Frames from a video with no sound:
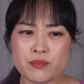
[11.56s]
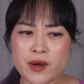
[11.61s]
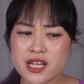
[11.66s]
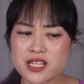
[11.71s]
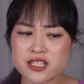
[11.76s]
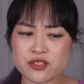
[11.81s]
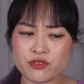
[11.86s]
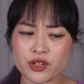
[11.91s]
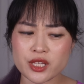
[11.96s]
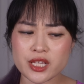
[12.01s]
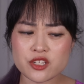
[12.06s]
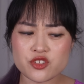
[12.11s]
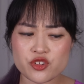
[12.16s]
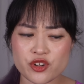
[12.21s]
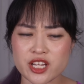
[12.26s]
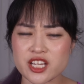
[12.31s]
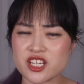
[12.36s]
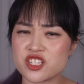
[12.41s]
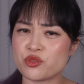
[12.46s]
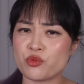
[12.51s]
But it's really
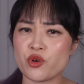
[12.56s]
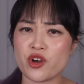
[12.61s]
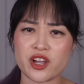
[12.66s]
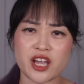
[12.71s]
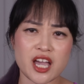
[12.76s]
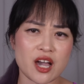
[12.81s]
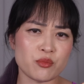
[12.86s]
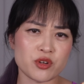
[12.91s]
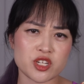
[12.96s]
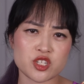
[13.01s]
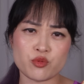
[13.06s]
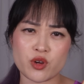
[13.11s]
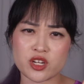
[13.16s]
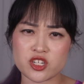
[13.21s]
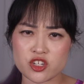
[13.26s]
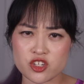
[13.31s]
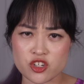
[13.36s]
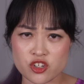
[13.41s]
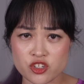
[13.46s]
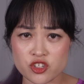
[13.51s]
tricky to work out which one
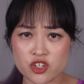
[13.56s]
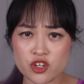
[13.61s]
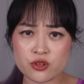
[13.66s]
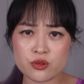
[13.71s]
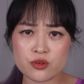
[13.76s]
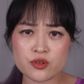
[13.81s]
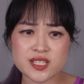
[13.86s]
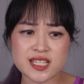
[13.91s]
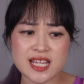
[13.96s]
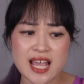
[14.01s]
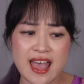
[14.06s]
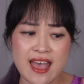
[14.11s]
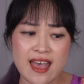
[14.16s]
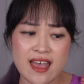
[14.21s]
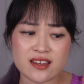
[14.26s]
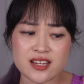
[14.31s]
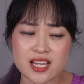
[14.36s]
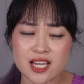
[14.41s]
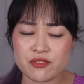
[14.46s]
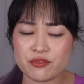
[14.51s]
you should use,
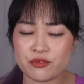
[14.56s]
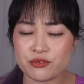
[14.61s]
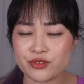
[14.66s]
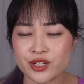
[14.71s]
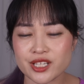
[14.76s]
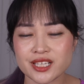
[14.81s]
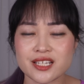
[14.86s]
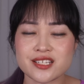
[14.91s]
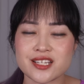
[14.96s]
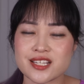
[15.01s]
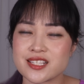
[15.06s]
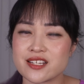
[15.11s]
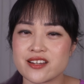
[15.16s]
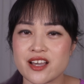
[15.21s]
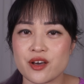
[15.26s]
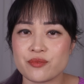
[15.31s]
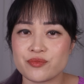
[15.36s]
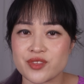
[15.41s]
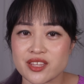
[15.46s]
and it really doesn't help